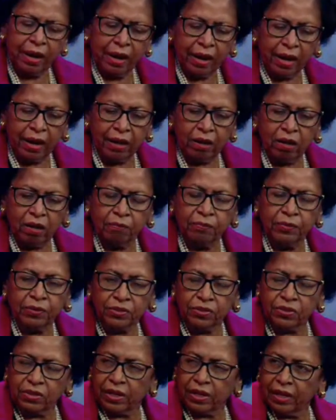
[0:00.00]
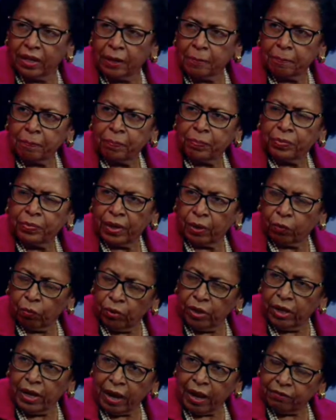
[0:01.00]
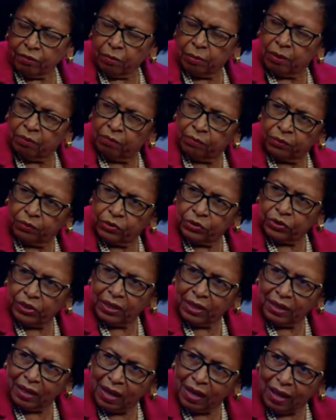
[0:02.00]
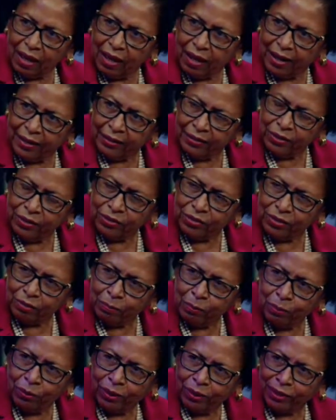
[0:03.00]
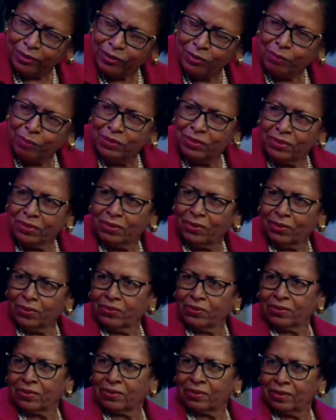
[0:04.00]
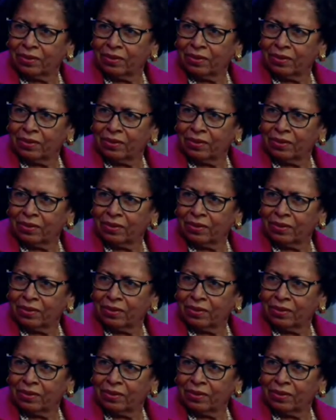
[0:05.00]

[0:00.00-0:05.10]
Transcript: I often say that we have to be first in line to support HBCUs.